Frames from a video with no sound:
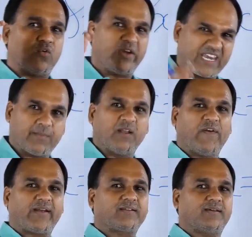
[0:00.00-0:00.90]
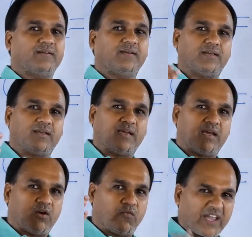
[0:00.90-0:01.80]
Variable factor,
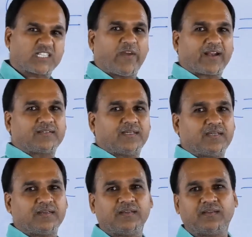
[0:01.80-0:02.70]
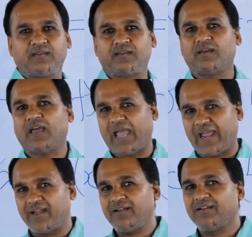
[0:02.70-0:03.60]
fixed factor
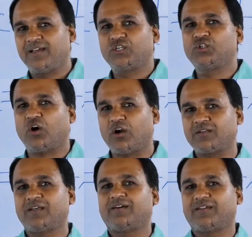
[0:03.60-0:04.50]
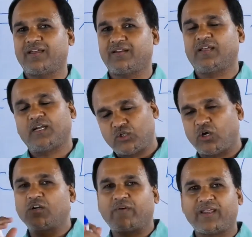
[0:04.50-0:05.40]
and short run.
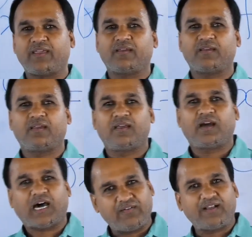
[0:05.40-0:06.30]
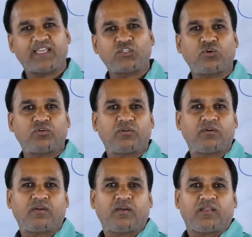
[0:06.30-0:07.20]
Don't worry. I will teach you
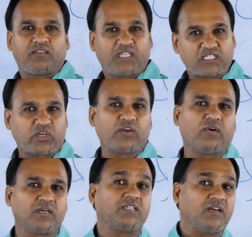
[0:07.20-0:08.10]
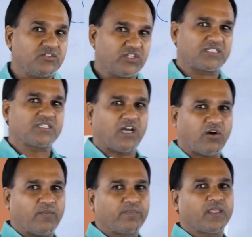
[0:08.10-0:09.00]
these three words just
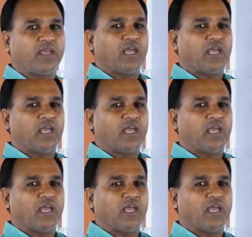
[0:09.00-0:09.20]
now.